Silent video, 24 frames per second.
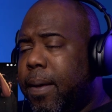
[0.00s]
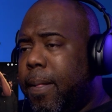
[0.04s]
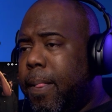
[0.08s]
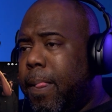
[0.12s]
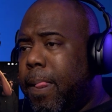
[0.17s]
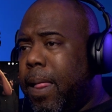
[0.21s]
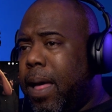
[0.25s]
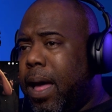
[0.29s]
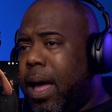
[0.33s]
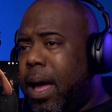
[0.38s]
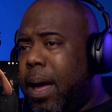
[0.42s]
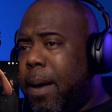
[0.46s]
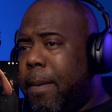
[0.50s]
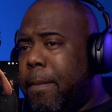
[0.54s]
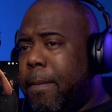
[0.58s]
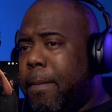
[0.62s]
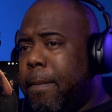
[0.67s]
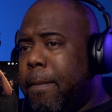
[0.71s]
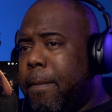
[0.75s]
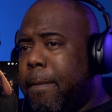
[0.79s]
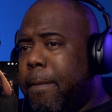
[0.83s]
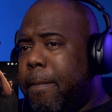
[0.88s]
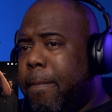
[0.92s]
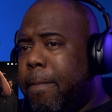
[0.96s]

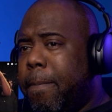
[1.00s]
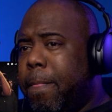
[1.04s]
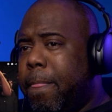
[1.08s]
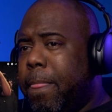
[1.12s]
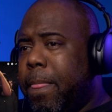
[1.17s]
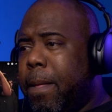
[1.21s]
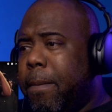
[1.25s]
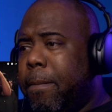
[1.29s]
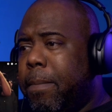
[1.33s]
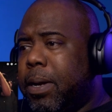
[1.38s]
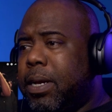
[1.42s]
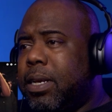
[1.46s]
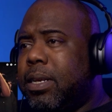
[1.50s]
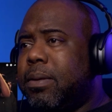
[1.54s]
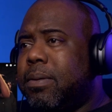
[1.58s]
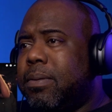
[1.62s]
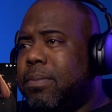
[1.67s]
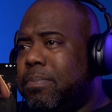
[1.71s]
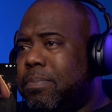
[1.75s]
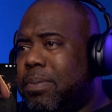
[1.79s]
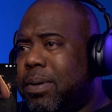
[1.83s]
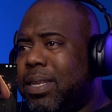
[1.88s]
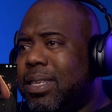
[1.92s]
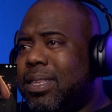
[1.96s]
But
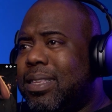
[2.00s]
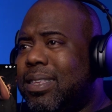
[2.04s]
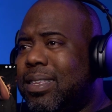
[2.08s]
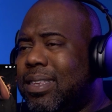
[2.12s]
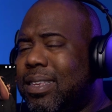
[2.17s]
I